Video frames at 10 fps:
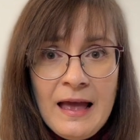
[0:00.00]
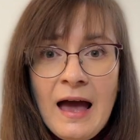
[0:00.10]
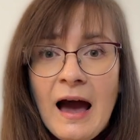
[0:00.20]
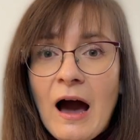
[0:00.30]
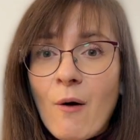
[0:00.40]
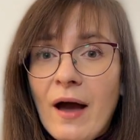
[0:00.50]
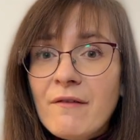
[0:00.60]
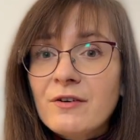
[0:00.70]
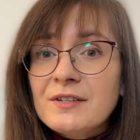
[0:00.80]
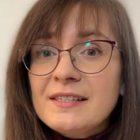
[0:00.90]

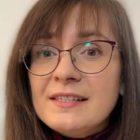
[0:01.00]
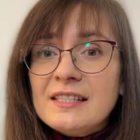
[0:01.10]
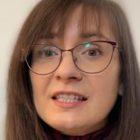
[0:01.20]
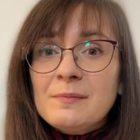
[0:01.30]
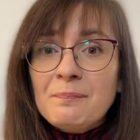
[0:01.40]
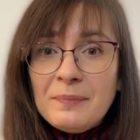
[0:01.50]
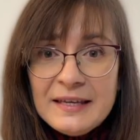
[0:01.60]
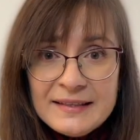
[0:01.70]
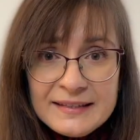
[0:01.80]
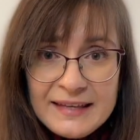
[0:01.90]
However, this
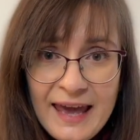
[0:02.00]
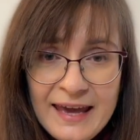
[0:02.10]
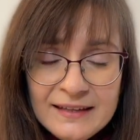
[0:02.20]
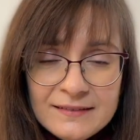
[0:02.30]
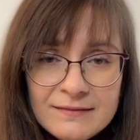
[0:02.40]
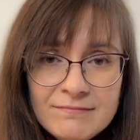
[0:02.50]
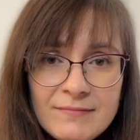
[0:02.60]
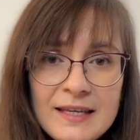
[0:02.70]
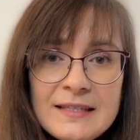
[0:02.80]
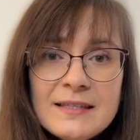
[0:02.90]
speed gain
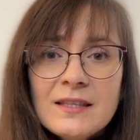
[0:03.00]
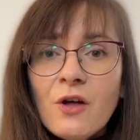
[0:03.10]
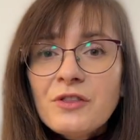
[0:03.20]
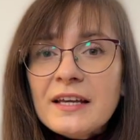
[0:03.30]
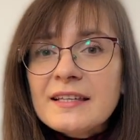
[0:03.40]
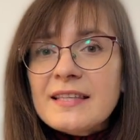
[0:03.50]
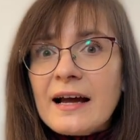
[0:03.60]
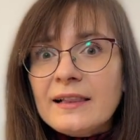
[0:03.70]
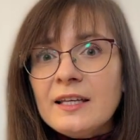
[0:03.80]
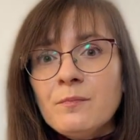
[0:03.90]
is not
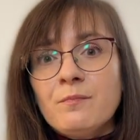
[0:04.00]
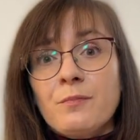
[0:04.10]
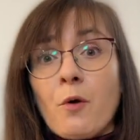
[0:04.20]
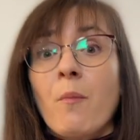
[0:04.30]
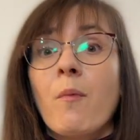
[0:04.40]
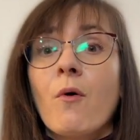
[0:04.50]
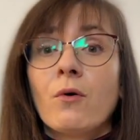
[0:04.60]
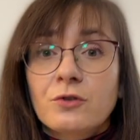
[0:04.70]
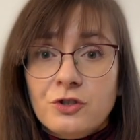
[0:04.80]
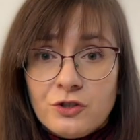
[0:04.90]
exactly
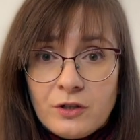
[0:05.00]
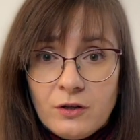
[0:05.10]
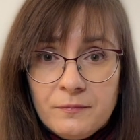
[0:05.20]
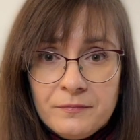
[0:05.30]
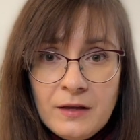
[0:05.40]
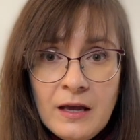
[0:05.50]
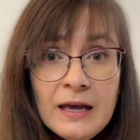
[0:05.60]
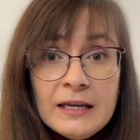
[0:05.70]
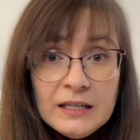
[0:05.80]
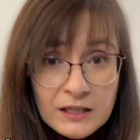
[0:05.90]
proportional.
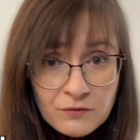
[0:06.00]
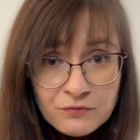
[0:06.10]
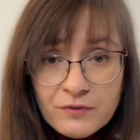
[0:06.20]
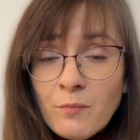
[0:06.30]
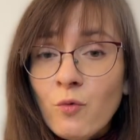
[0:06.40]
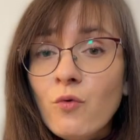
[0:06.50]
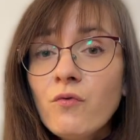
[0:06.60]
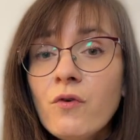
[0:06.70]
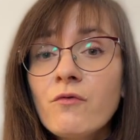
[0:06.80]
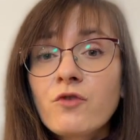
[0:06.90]
if we move
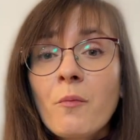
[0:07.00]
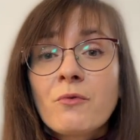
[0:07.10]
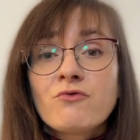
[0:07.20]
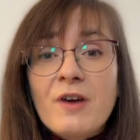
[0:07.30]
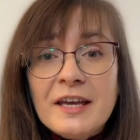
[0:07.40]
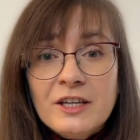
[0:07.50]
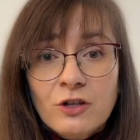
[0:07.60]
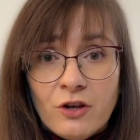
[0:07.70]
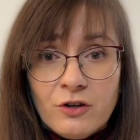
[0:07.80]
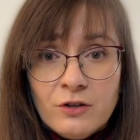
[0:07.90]
from
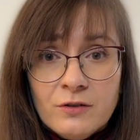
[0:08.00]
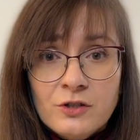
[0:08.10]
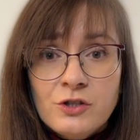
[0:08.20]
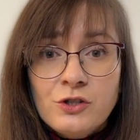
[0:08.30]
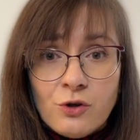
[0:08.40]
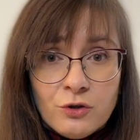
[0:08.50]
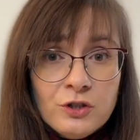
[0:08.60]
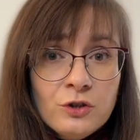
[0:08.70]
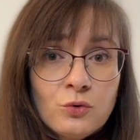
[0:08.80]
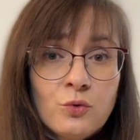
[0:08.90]
regular
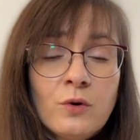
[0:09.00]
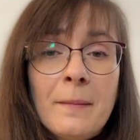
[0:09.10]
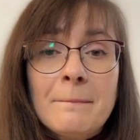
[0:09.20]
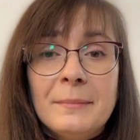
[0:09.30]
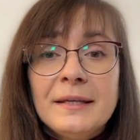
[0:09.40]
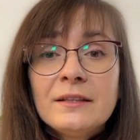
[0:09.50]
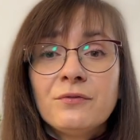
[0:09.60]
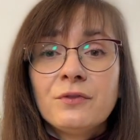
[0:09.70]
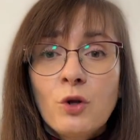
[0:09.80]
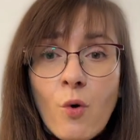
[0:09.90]
32-bit
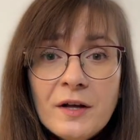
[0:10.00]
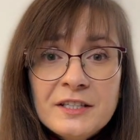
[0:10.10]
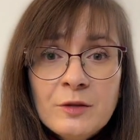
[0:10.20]
floating